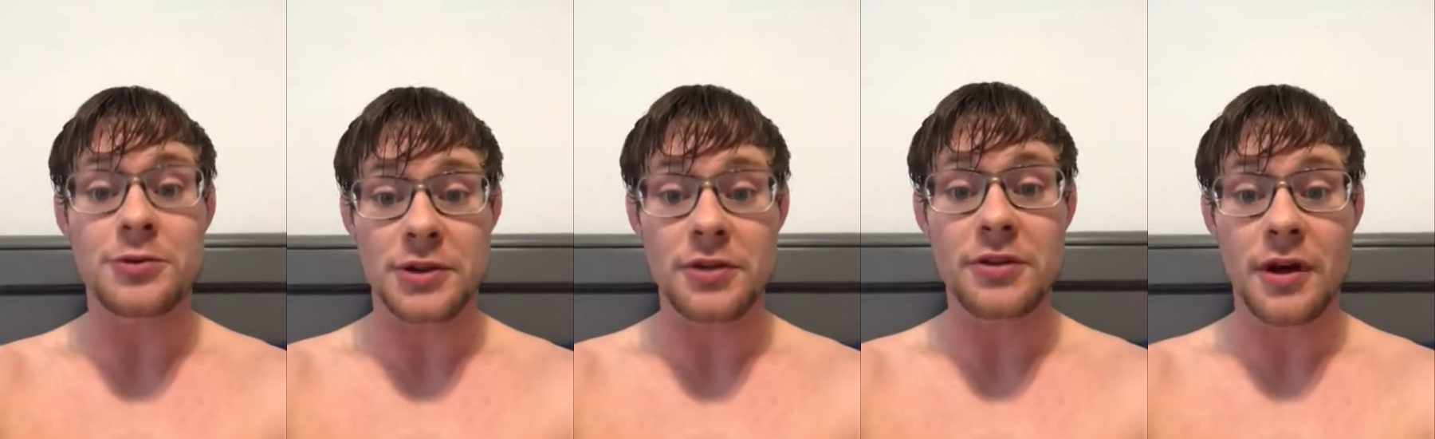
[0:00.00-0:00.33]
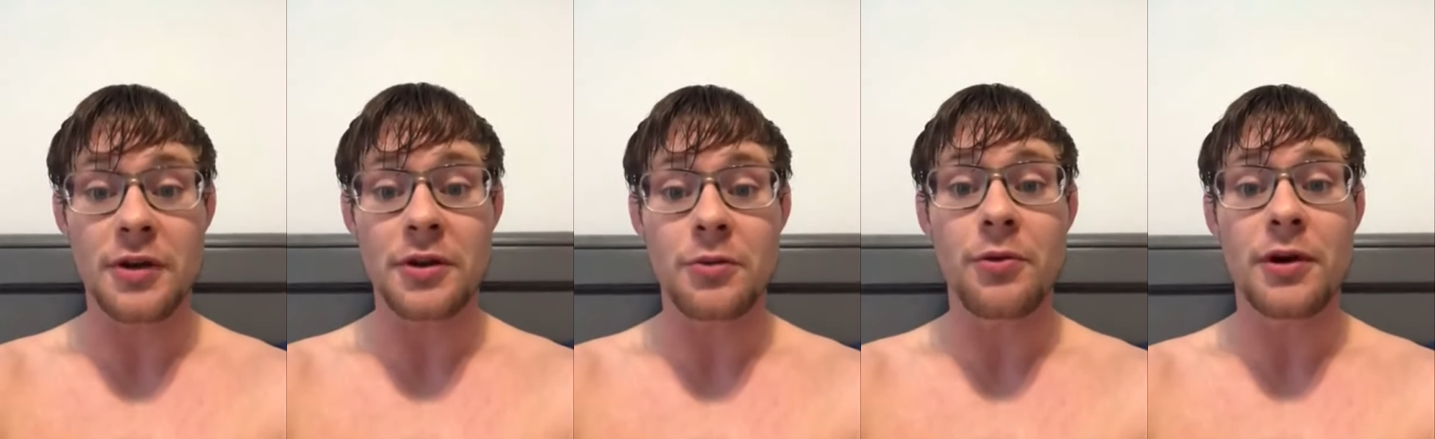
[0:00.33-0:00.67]
She'll
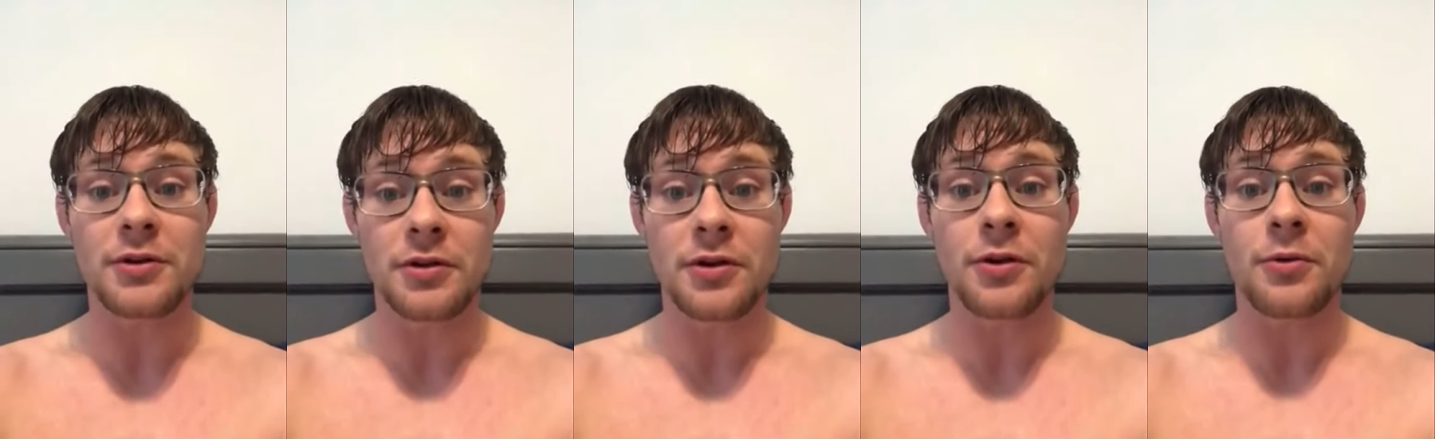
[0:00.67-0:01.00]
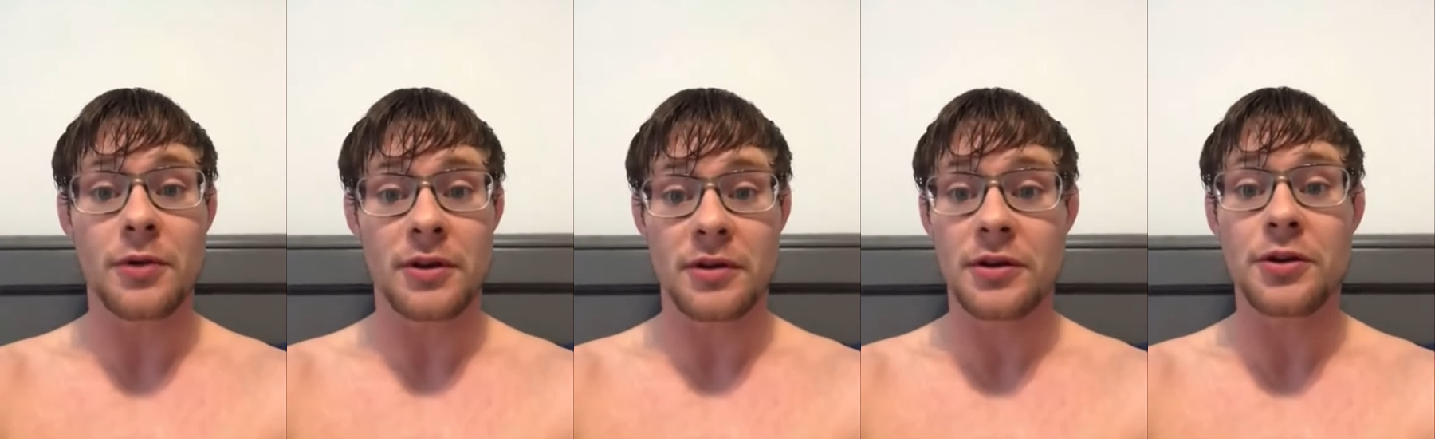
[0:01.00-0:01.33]
tell you what to do
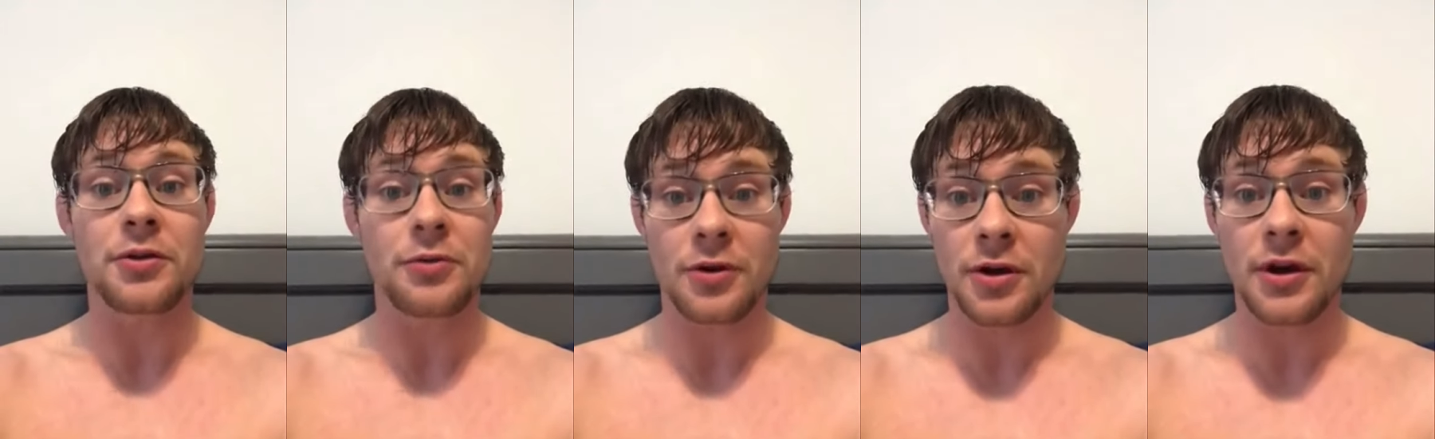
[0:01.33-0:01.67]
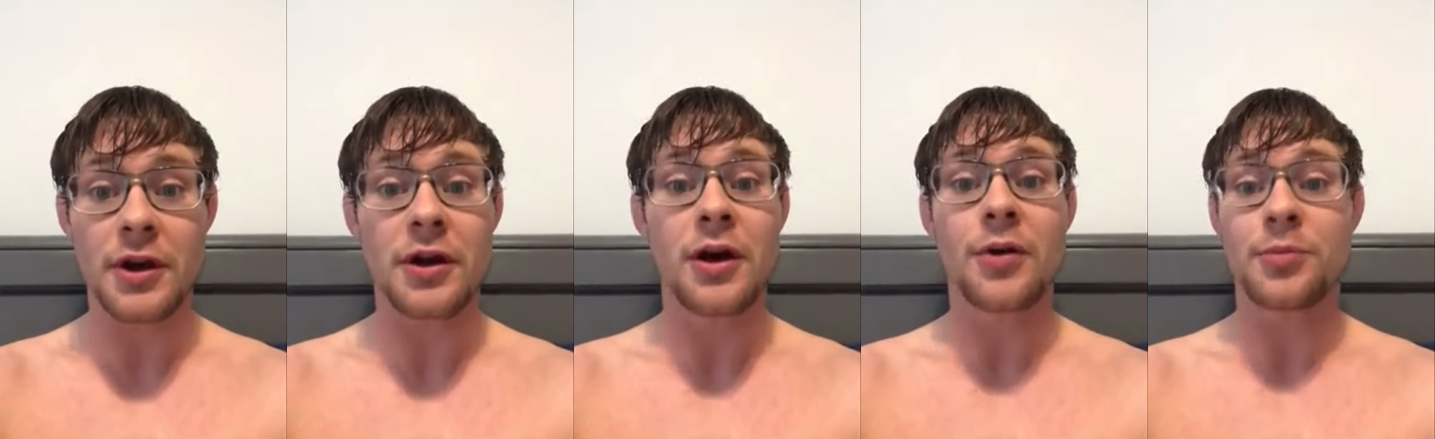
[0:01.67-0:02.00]
with it. You
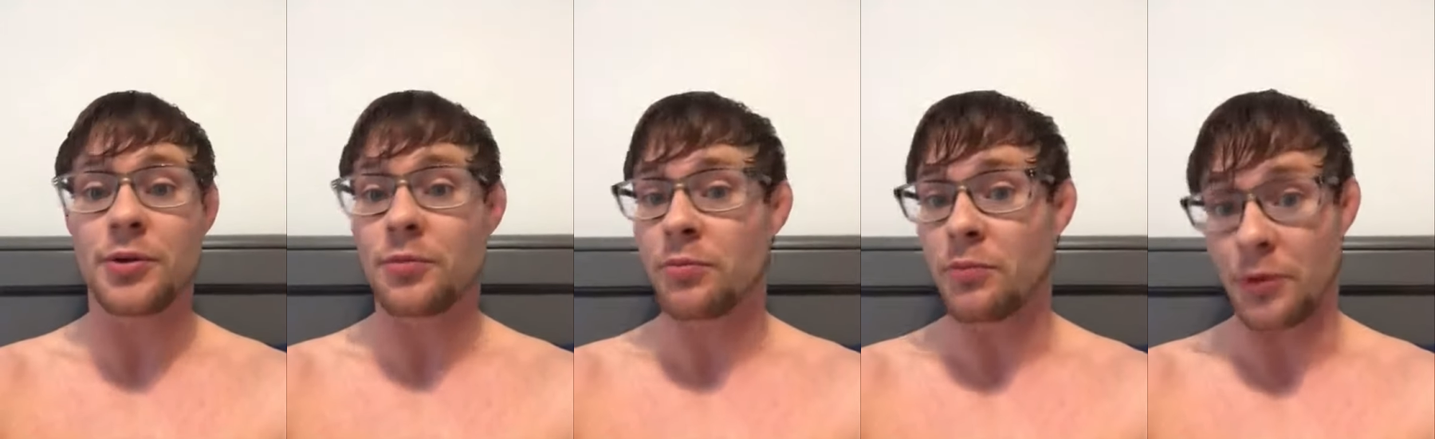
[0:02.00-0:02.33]
cook it up, you,